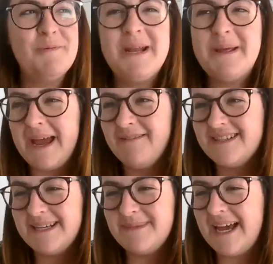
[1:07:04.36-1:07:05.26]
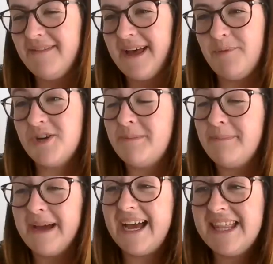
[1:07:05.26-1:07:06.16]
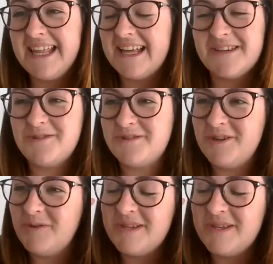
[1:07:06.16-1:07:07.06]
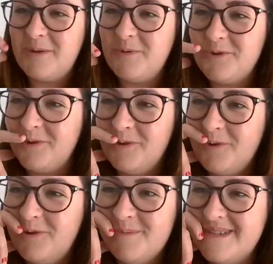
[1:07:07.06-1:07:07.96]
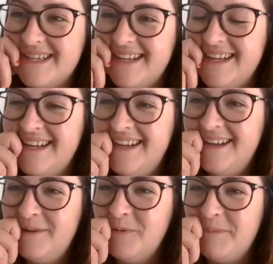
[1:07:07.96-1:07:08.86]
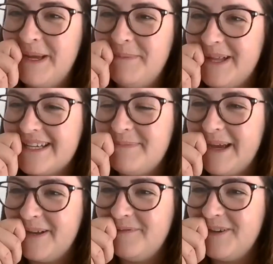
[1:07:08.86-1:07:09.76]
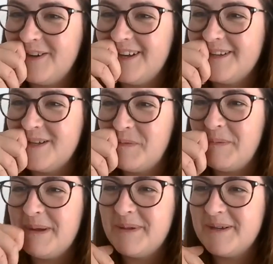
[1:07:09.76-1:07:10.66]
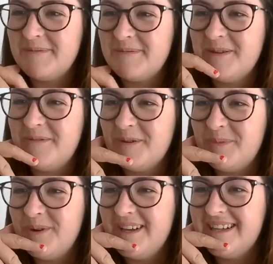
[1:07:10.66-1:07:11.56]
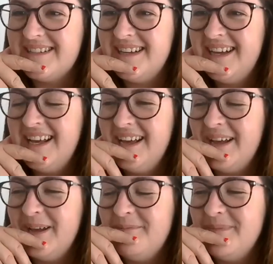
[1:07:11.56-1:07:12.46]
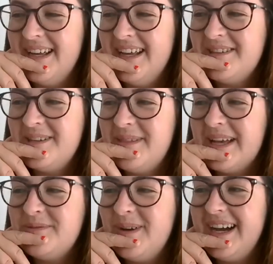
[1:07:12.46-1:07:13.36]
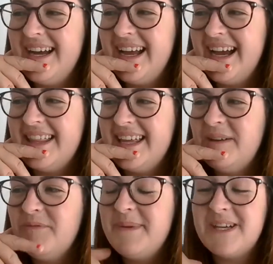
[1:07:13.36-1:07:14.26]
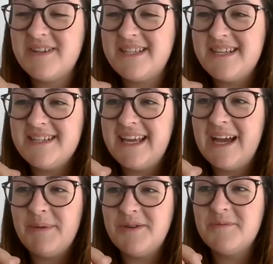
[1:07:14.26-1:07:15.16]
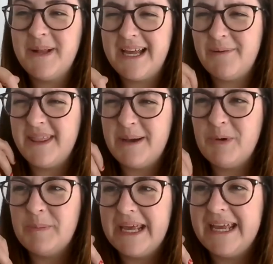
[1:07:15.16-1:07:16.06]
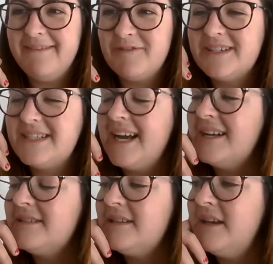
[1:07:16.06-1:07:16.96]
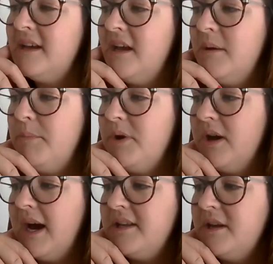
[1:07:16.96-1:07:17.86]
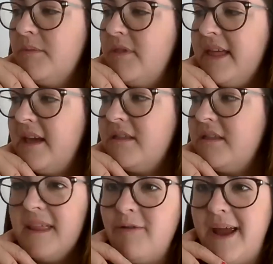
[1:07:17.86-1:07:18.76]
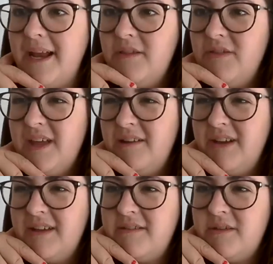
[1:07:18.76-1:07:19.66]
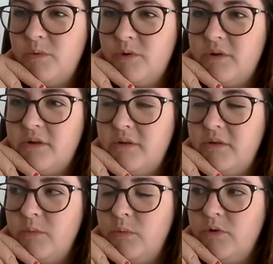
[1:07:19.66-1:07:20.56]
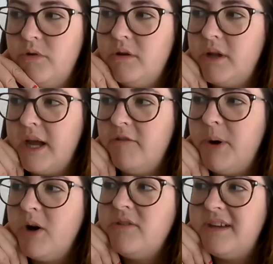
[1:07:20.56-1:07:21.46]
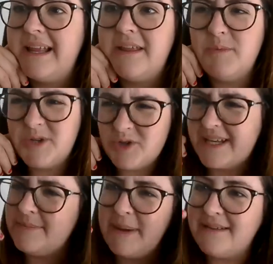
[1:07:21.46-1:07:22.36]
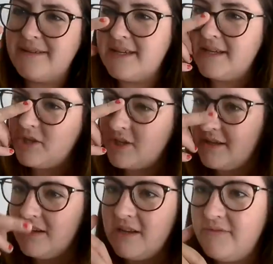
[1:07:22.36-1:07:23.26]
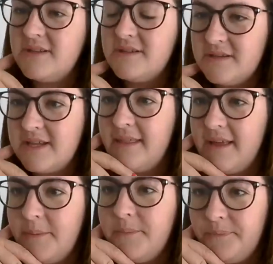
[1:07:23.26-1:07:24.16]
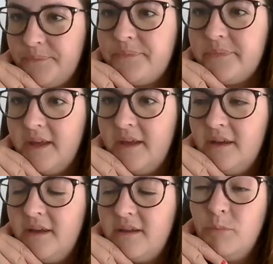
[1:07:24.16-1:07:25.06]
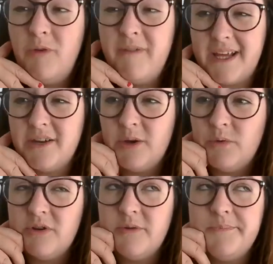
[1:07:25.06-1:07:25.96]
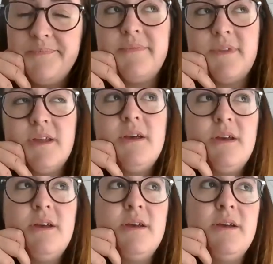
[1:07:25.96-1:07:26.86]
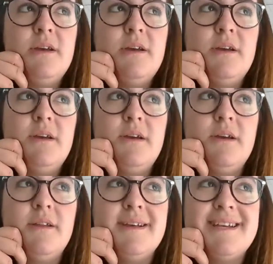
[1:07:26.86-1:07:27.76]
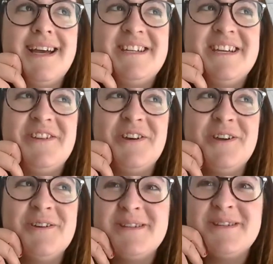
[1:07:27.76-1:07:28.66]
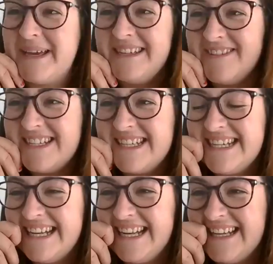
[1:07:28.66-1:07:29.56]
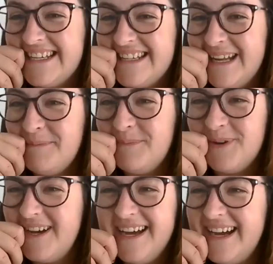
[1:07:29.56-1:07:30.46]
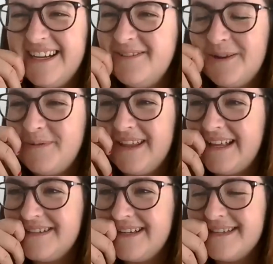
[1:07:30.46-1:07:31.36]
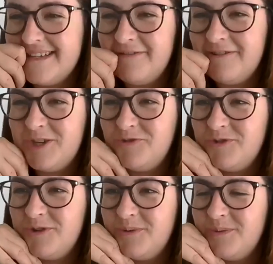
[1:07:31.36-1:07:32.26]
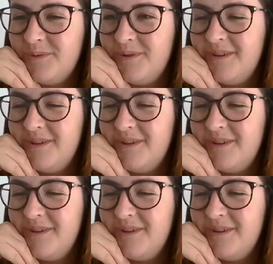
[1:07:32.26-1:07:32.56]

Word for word: many parents seem to have that impression. But I think that's just to do with social norms and what people expect of young girls and what people expect of young boys. Um, so that's why I think it would be interesting to see how it does play out in that behavioural task. But I don't think that there are any theories that would that would kind of postulate that we should expect to see gender differences in that. It's more anecdotal. And this idea that girls are better at sitting and listening, but I don't know that that's necessarily true.